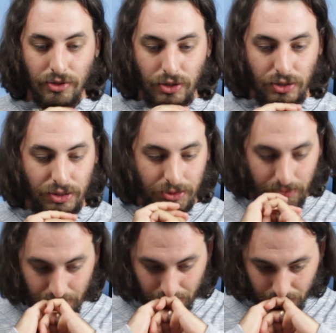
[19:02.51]

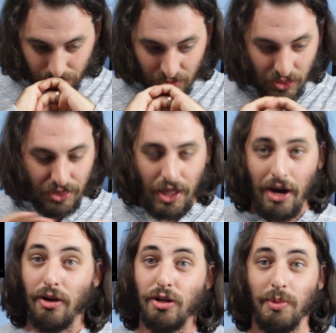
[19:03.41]

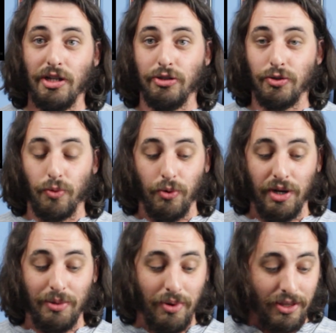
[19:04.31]
to be
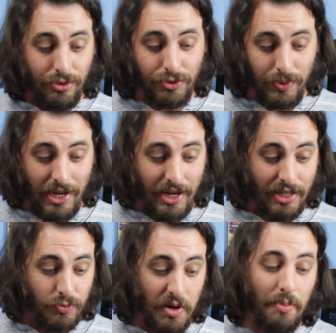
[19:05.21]
destroyed by those
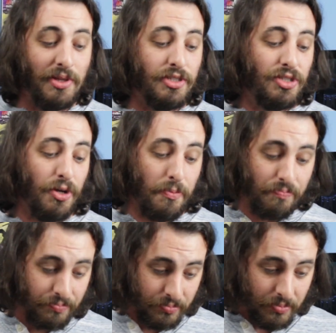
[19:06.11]
red-ass weapons.
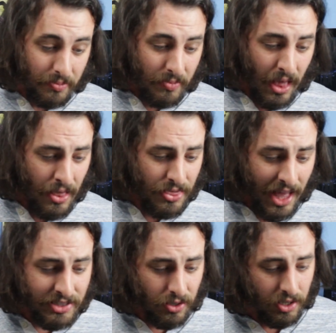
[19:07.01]
So
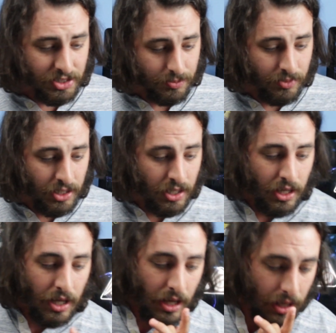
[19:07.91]
that's awesome.
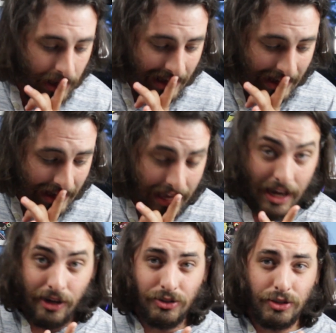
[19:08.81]

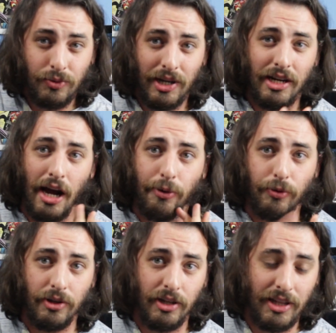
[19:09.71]
Hellscreen, I
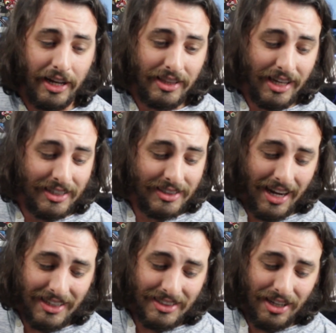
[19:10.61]
really like the
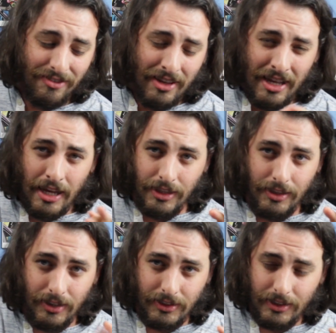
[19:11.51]
aesthetics of.
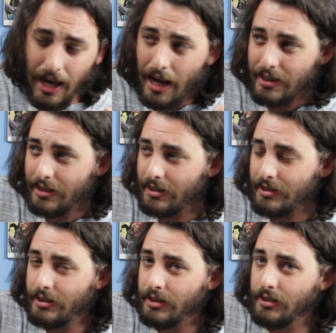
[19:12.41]
Does not
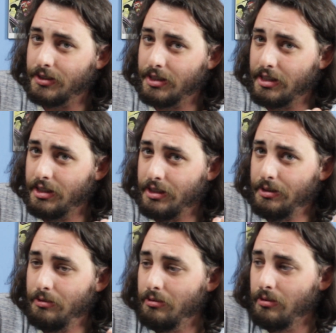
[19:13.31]

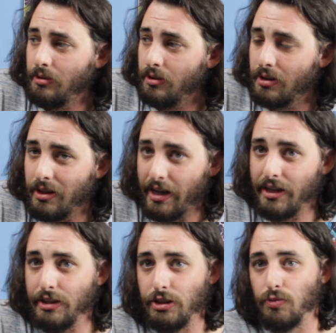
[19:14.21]
necessarily look
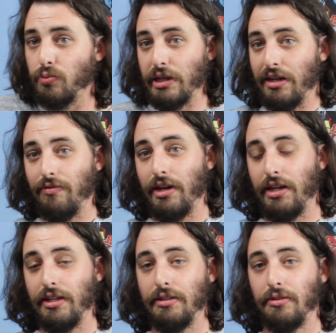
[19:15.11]
like it's
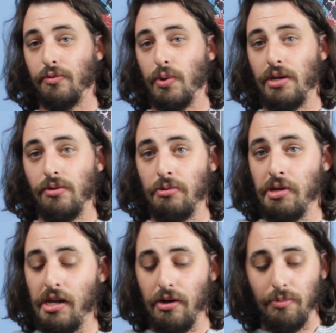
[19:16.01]
reinventing the wheel
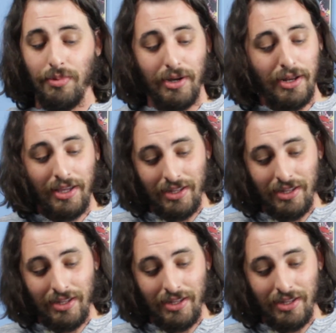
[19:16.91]
here, but